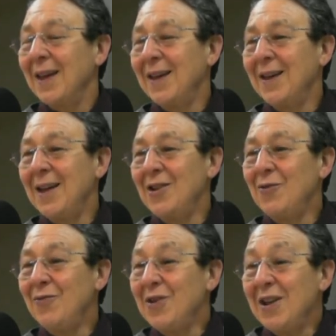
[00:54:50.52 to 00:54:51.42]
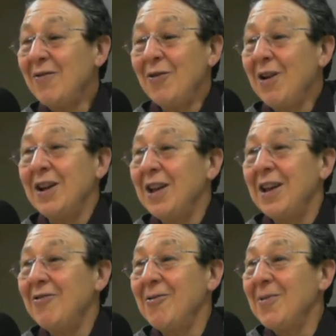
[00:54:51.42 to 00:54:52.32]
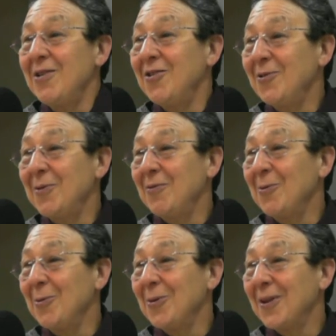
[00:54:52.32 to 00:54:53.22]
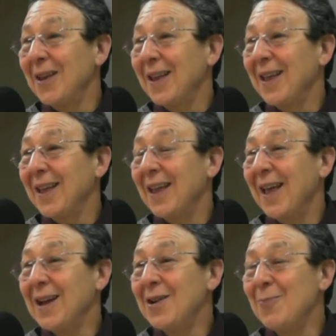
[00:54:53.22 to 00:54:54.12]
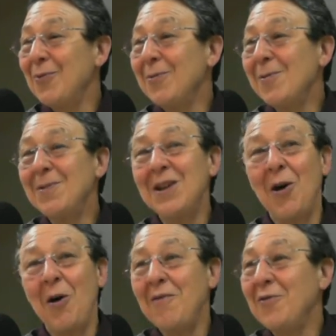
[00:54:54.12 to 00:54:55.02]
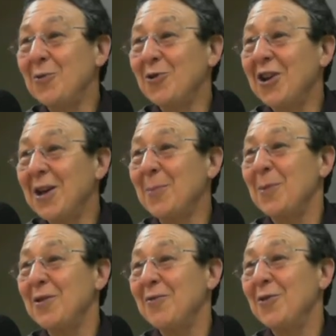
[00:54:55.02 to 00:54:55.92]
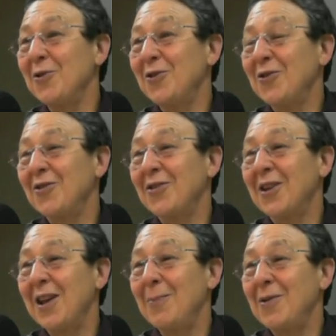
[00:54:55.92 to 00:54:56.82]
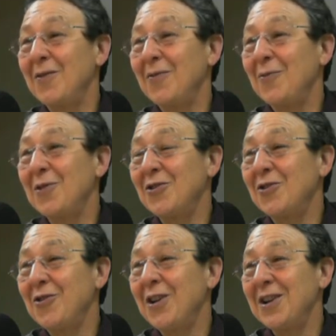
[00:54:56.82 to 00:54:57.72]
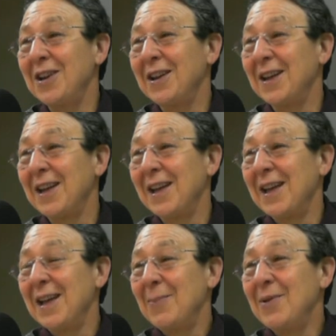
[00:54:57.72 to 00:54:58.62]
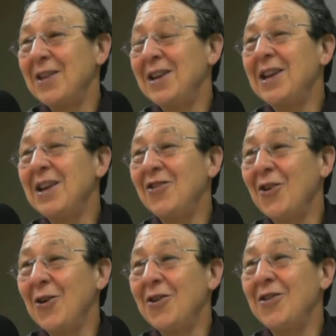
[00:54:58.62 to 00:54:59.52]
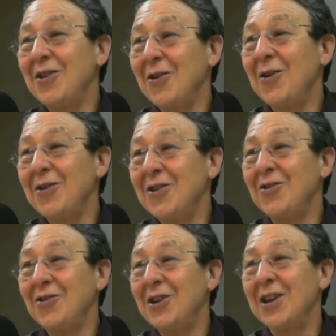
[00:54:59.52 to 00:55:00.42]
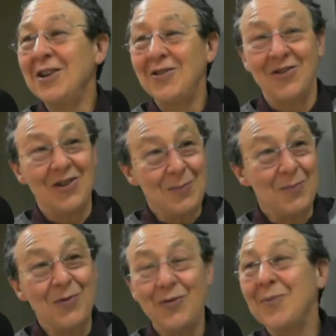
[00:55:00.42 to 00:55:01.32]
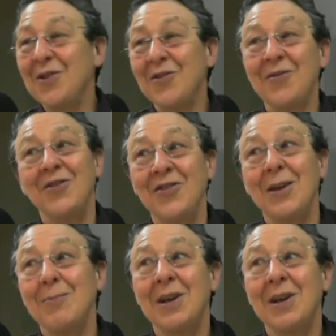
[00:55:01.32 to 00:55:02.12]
And you've never run 100 meters before, I can probably halve your time in the first couple of weeks training. But then it gets harder and harder to get improvements of the same